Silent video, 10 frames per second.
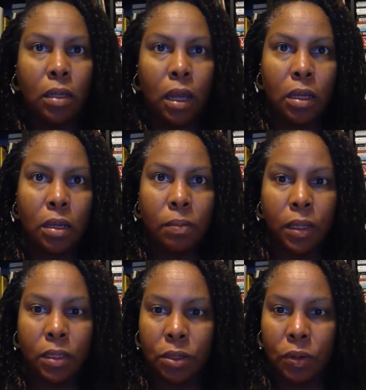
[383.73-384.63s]

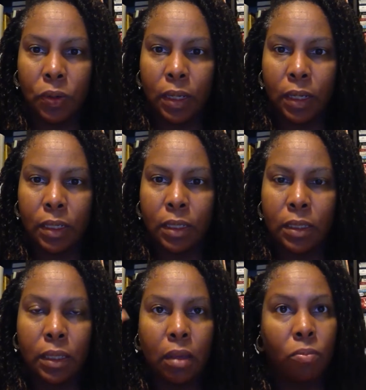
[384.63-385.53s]

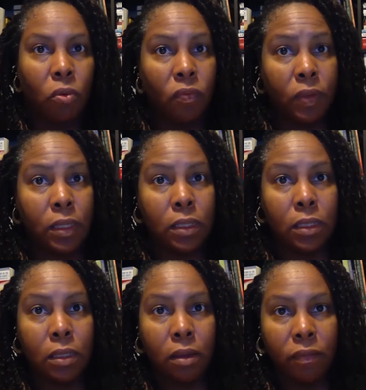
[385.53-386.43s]
documentaries, and
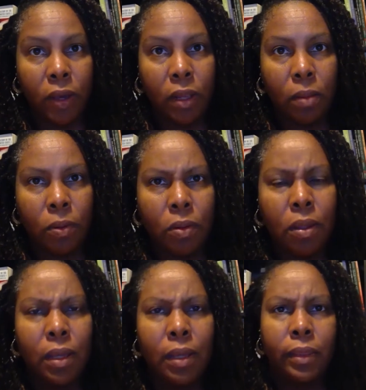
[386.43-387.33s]
movies
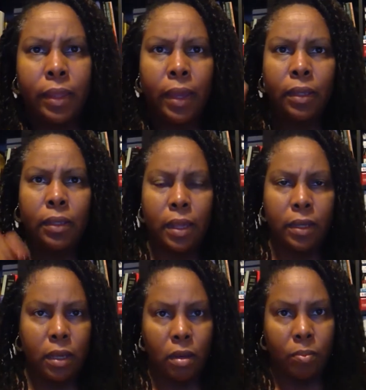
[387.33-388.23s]
available
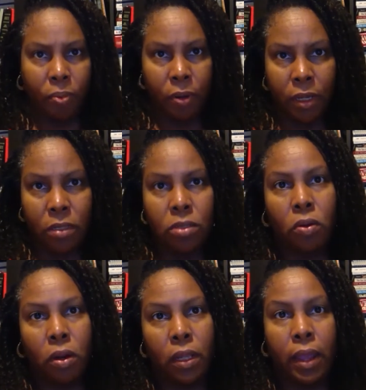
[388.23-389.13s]
that get pretty
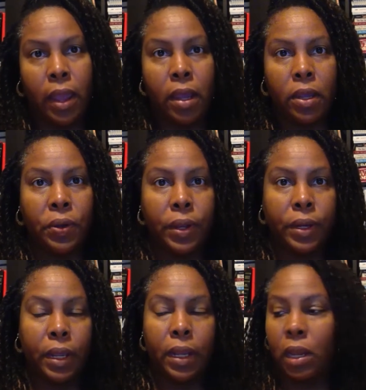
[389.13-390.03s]
historically accurate
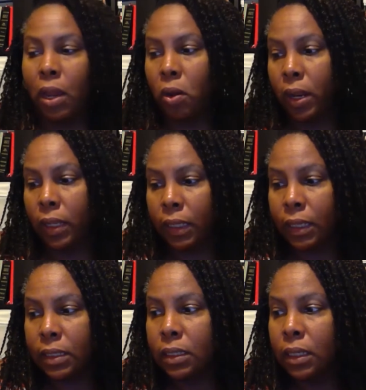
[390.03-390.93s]
and are at
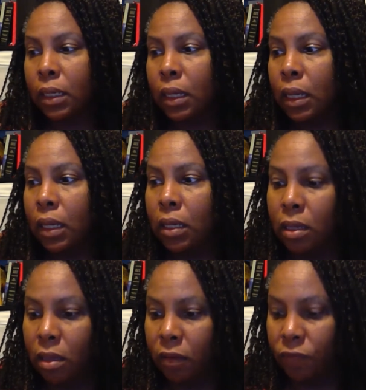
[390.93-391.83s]
least
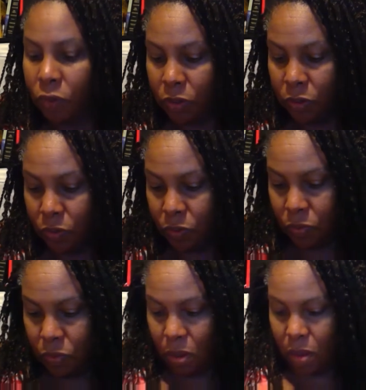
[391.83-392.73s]
give
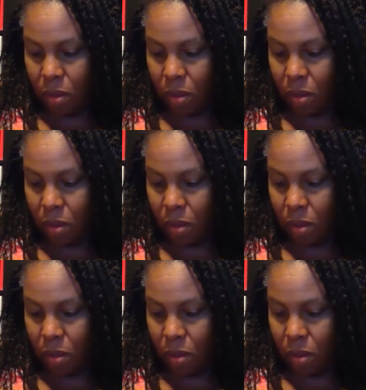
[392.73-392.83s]
you